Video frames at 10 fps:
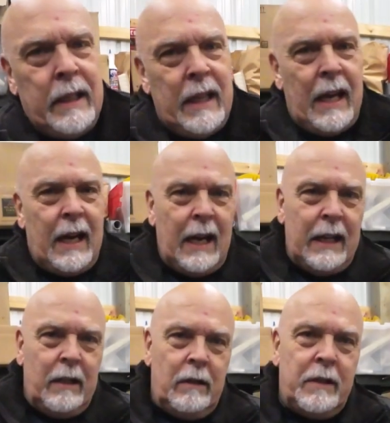Yeah, hi
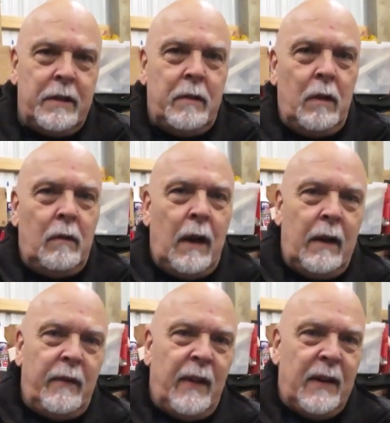there, this is Trail
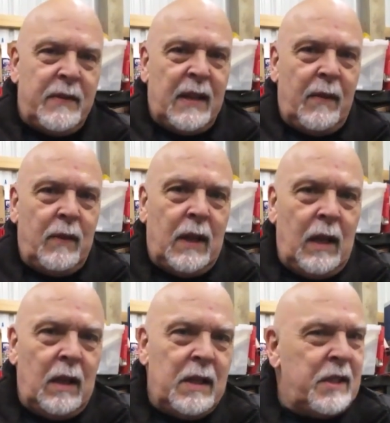Rider 570.
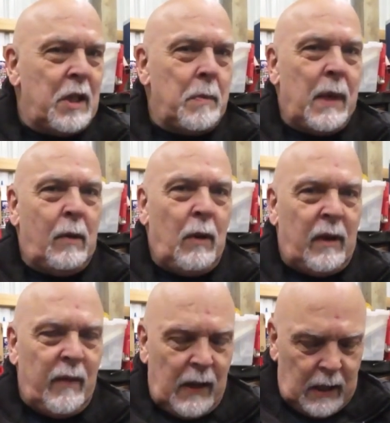This is going to be a
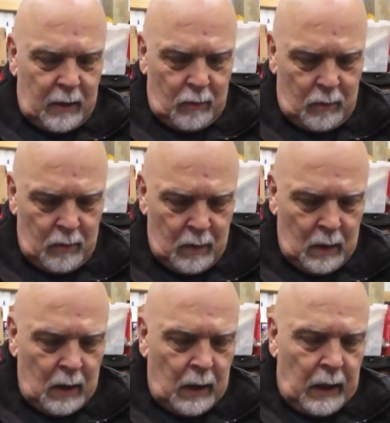quick video.
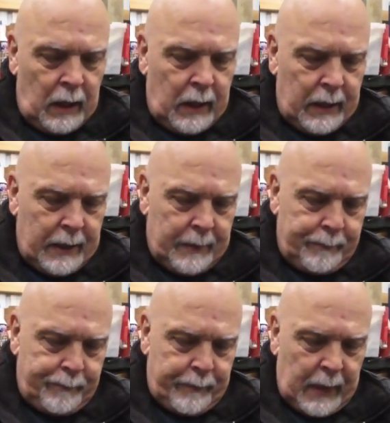I
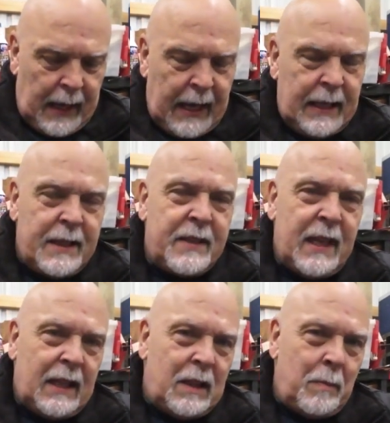had this
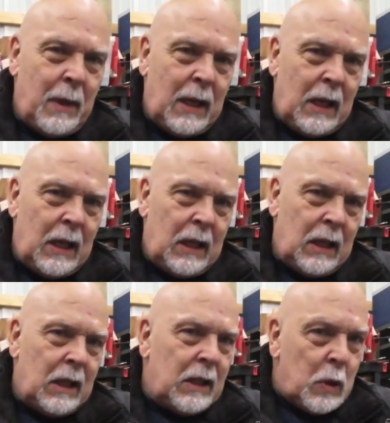sent to
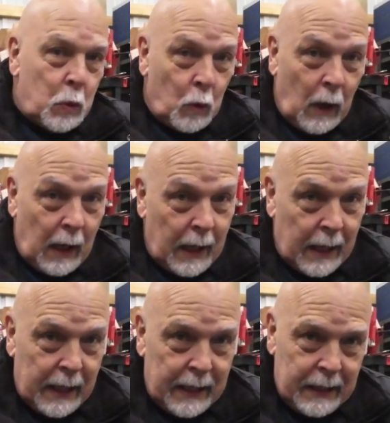me to
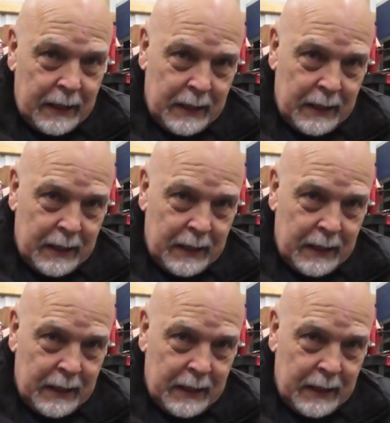try.